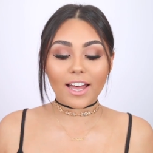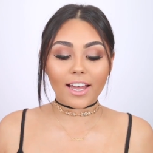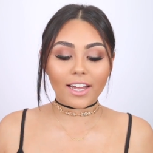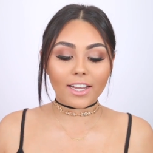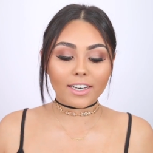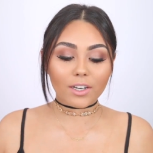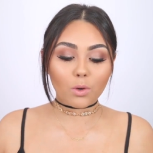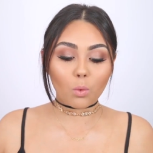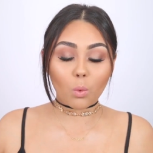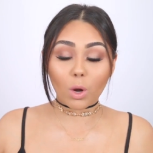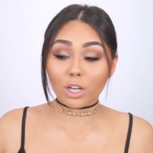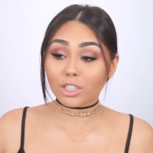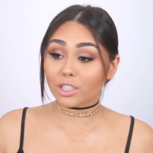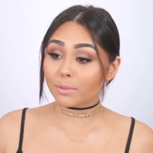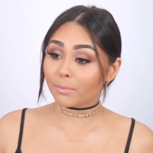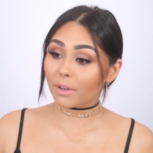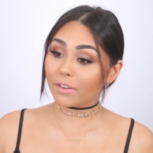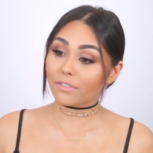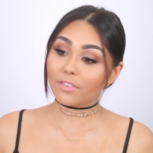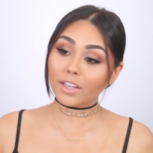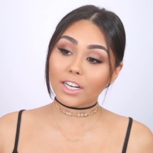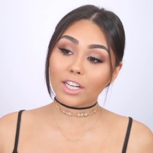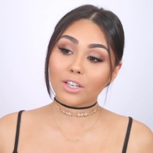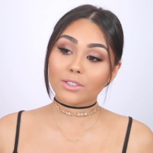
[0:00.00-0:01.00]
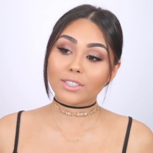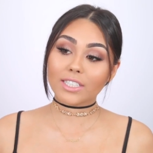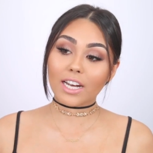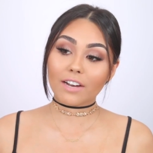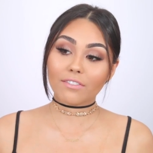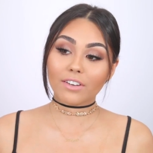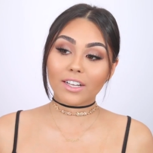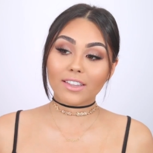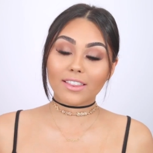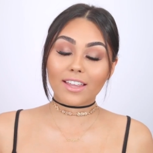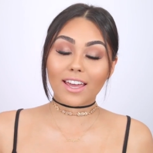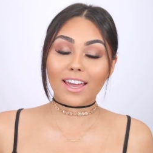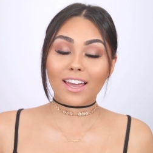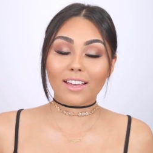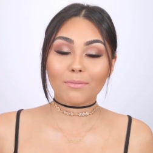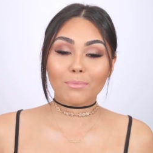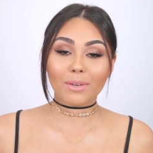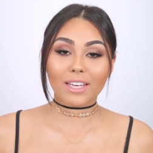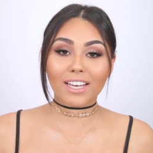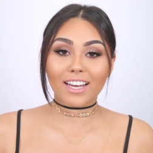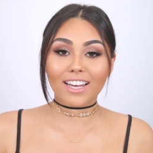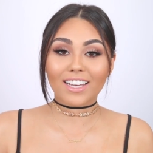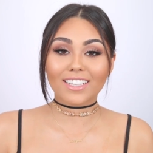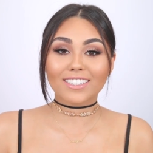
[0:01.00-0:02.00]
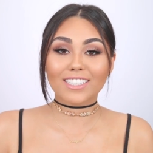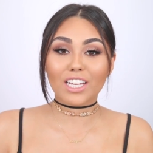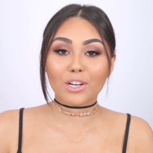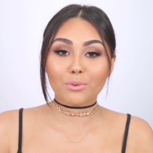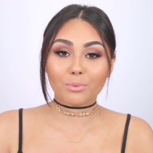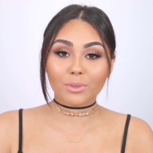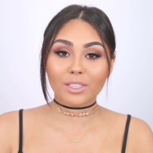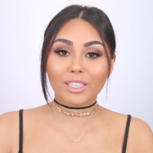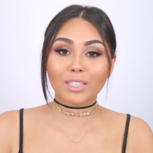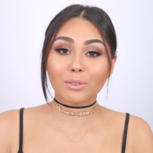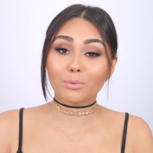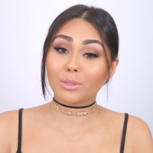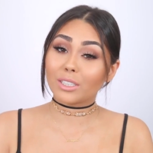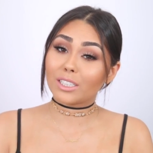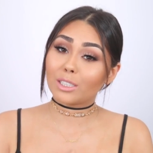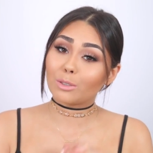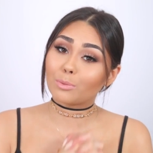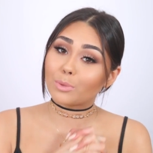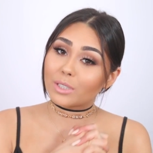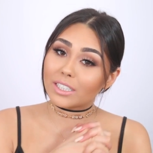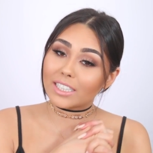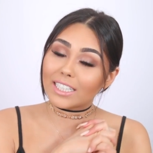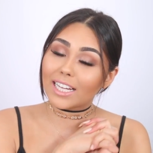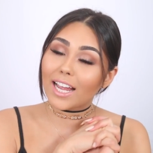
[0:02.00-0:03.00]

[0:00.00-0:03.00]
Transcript: and watching my videos and everything, because it really